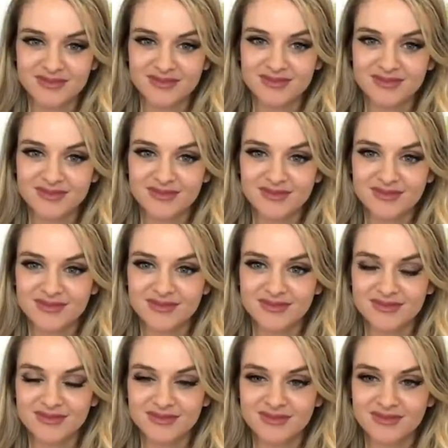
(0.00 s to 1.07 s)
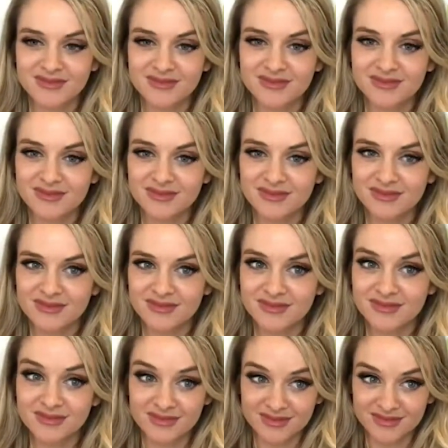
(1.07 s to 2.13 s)

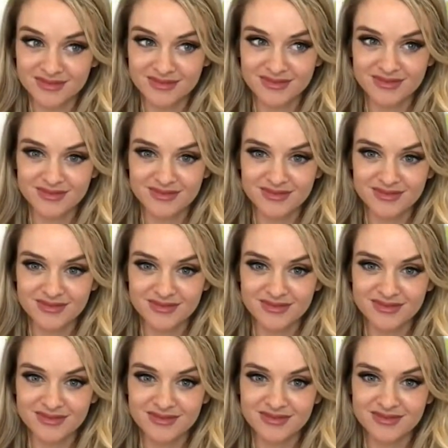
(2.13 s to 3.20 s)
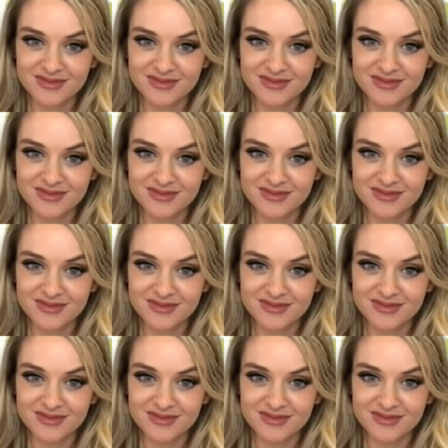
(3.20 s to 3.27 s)
(silent)